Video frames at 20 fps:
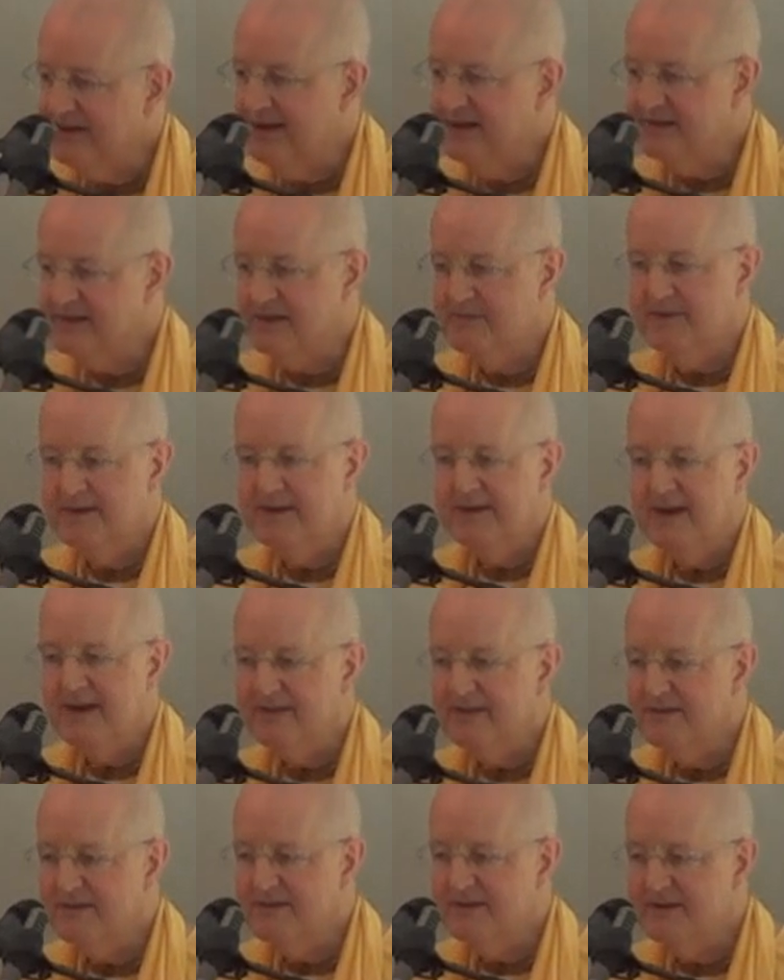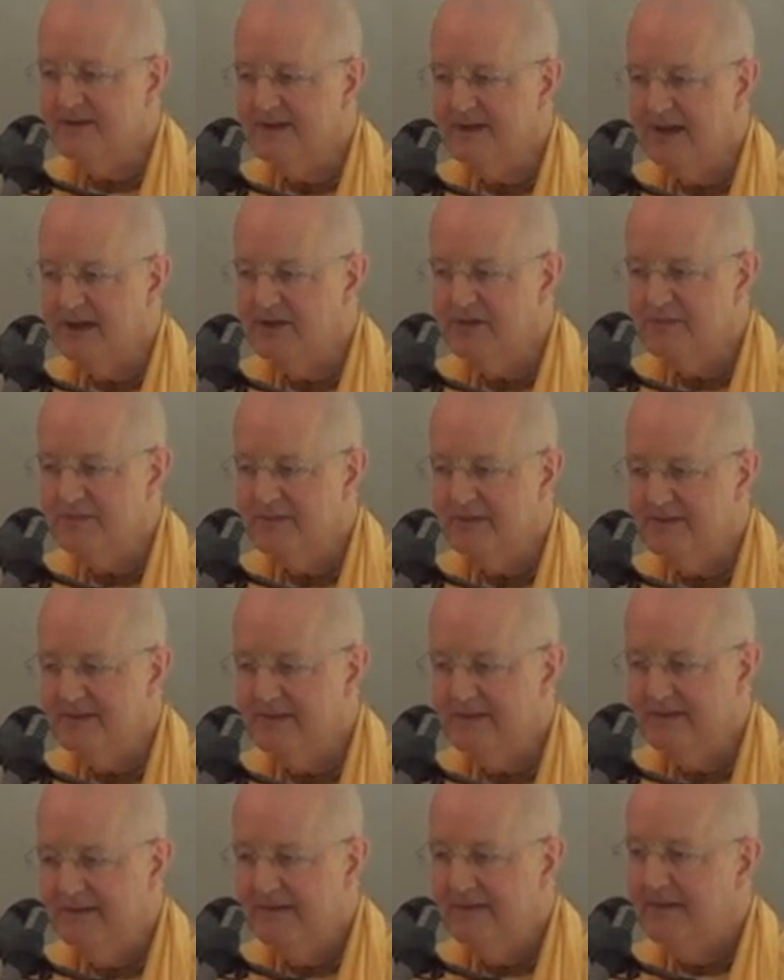has to be knowledge and detachment.
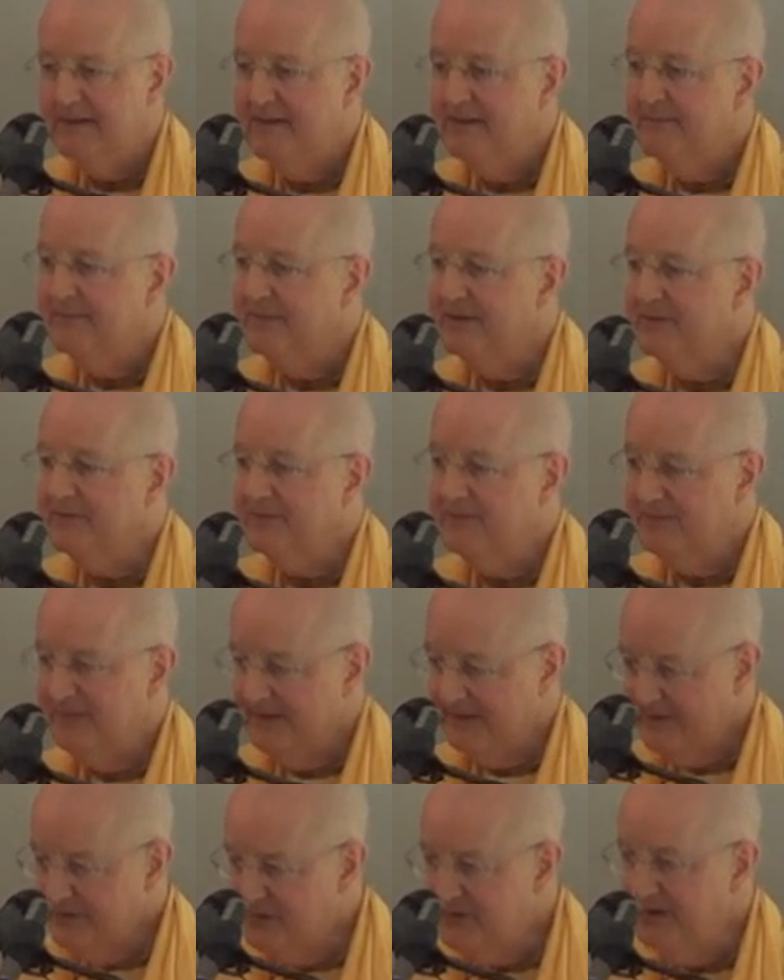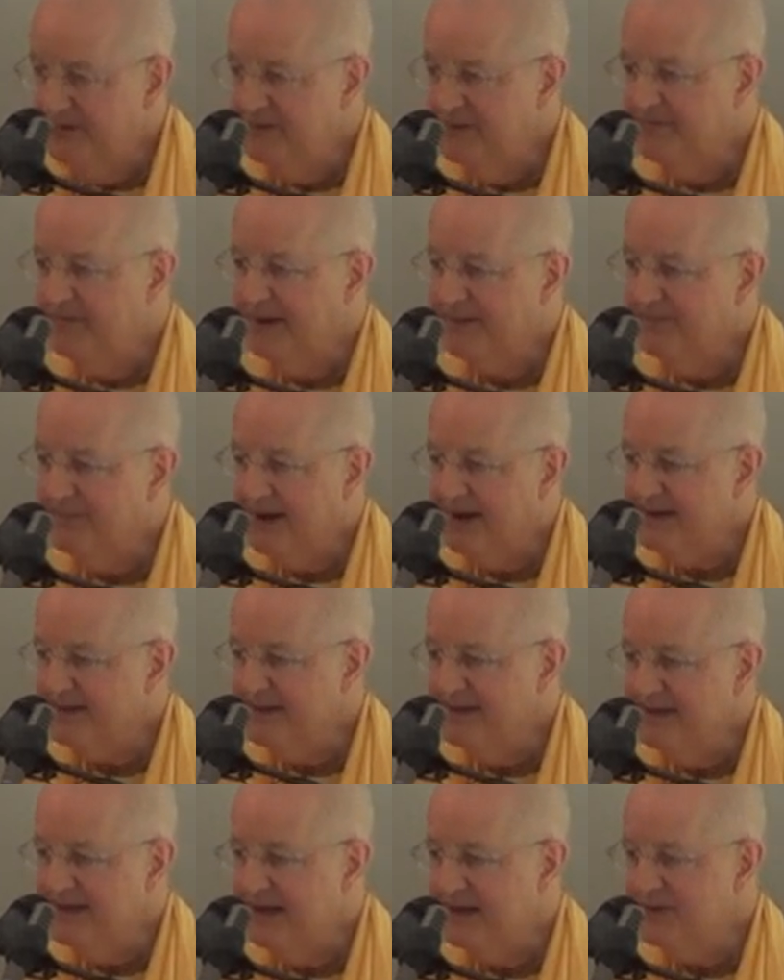But driven by
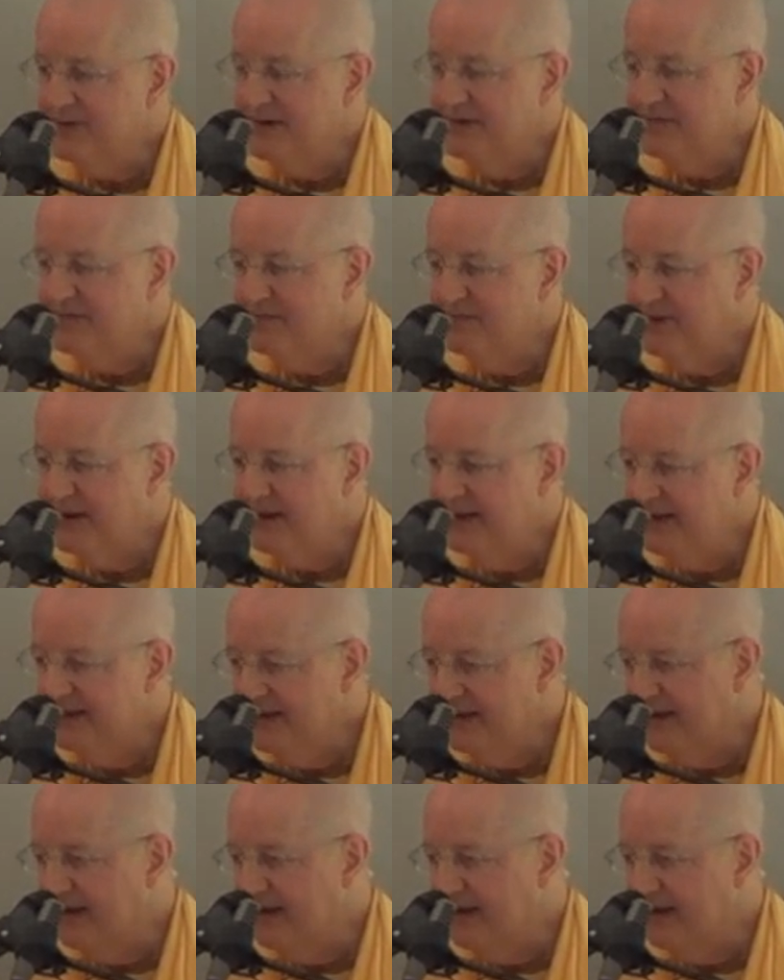bhakti, not driven by,